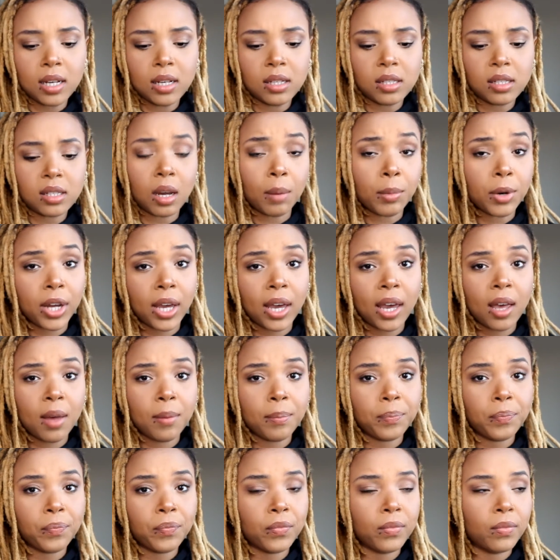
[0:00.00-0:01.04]
summer camp
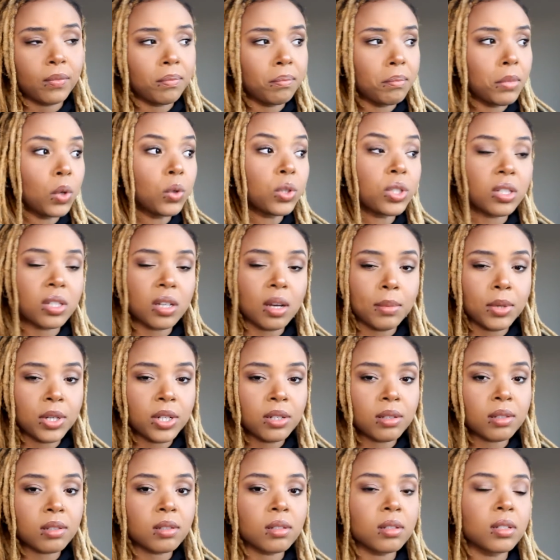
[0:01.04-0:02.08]
most
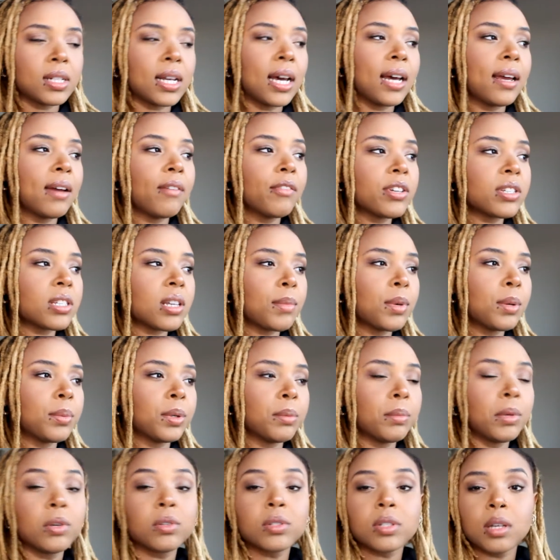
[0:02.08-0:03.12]
summers, not every summer,
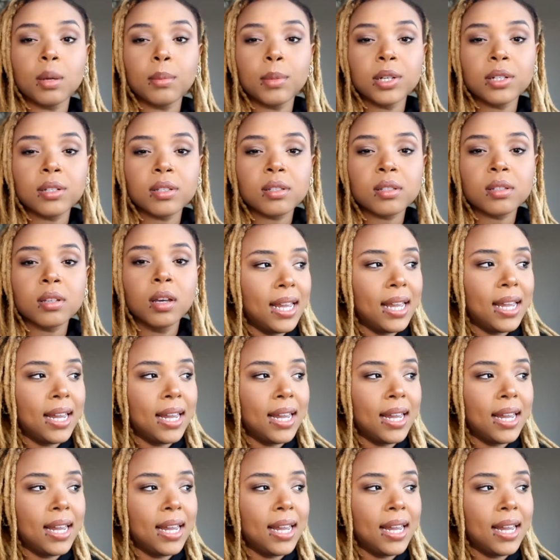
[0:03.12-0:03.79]
but most summers.